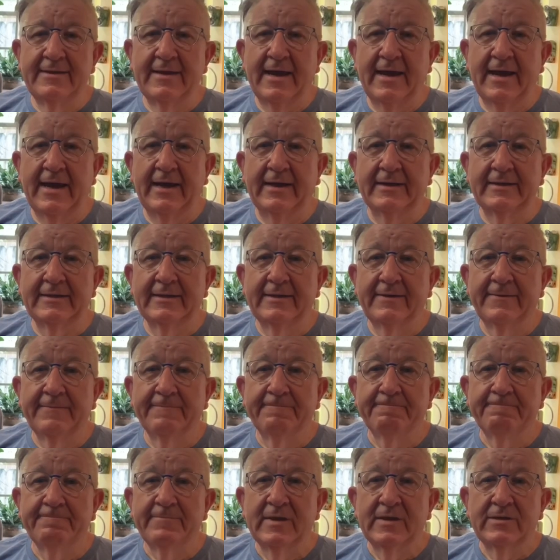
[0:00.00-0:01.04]
that.
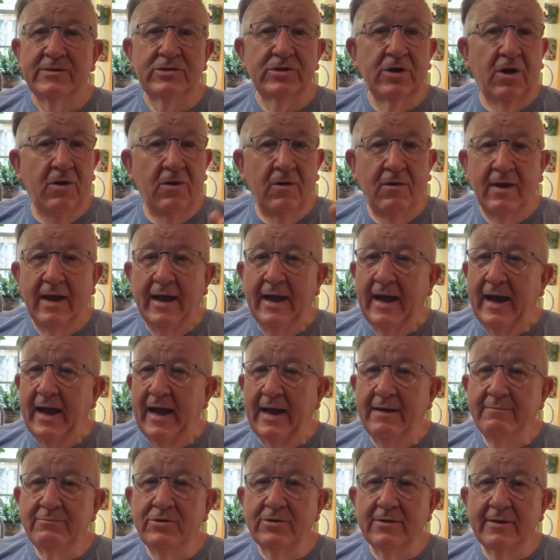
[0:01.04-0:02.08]
So
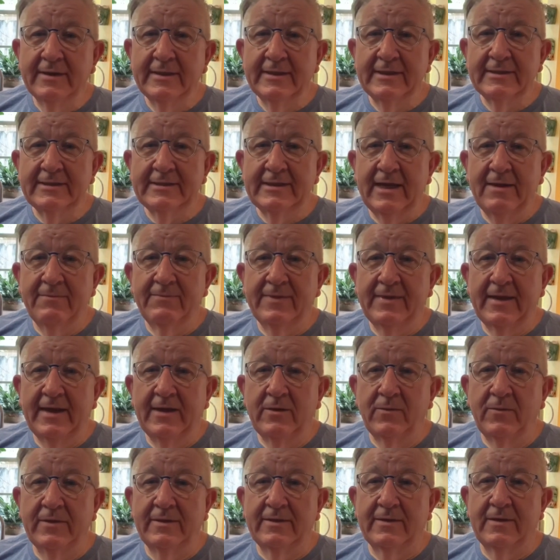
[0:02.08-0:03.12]
I'm doing the same
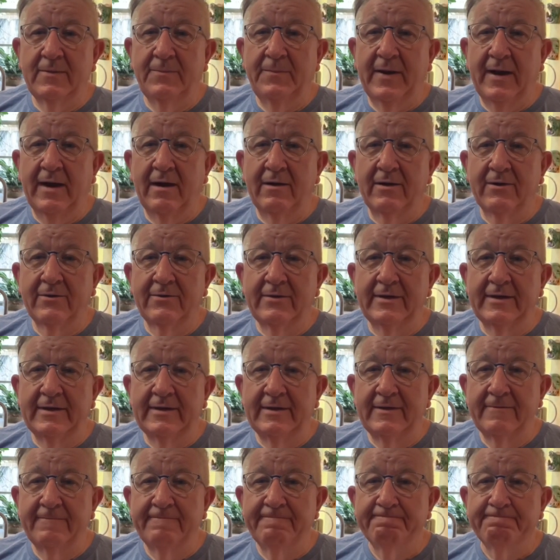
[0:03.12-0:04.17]
thing with the Power
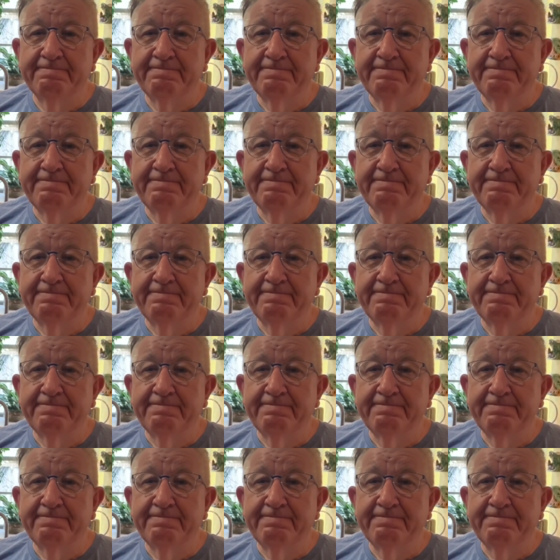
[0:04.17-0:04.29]
Grill,